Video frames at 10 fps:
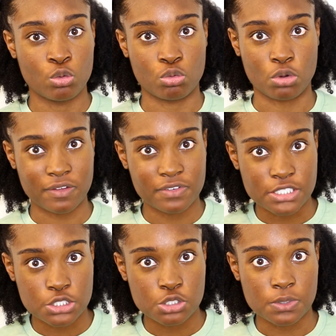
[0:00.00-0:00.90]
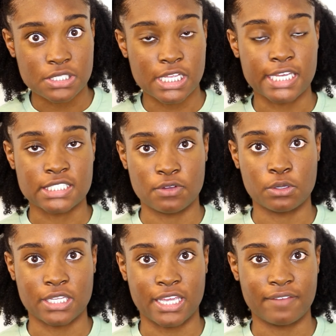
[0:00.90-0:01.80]
roughness to it to
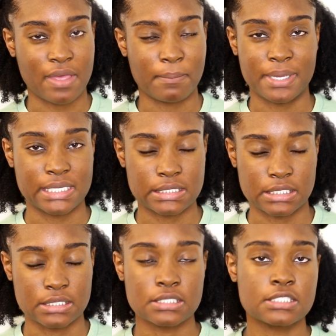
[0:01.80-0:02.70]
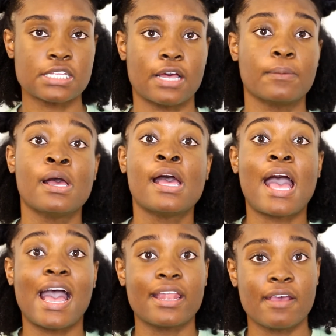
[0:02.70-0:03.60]
exfoliate, if that makes sense. So
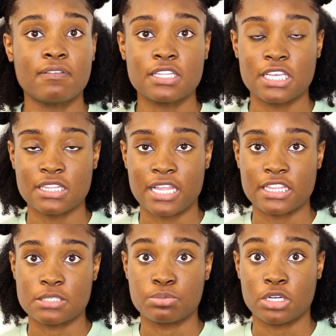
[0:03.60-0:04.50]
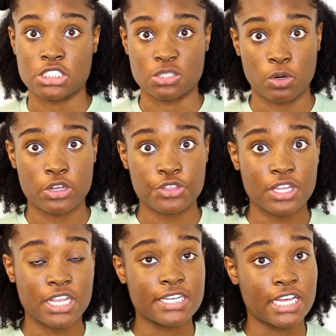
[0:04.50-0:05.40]
I definitely think that this brush is worth it.
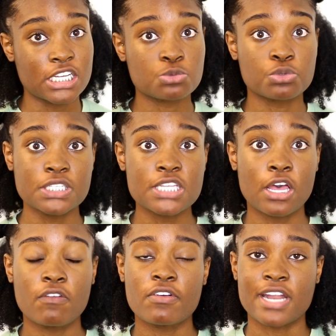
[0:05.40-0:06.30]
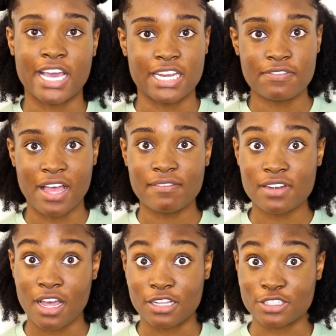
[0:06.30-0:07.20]
It does retail for
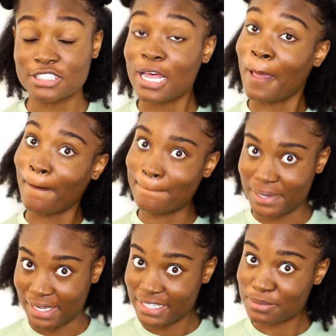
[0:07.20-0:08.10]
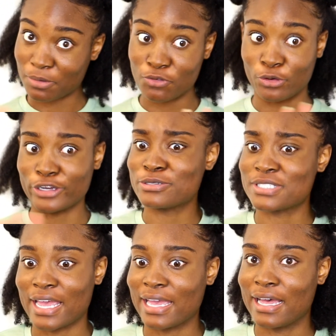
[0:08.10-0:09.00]
$95, but before you
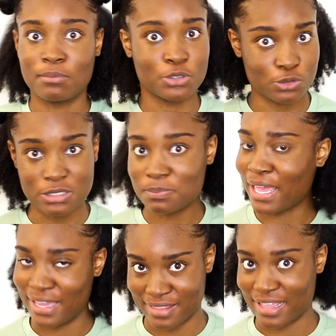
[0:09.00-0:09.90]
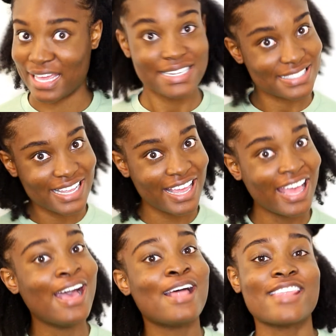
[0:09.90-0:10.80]
say who's paying that,
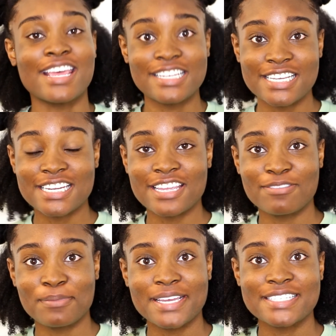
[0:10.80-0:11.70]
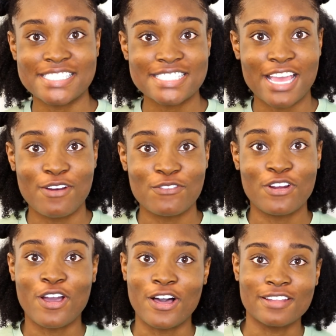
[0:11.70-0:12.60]
they did give me a discount
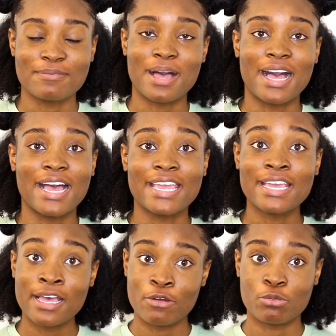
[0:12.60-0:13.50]
for all of my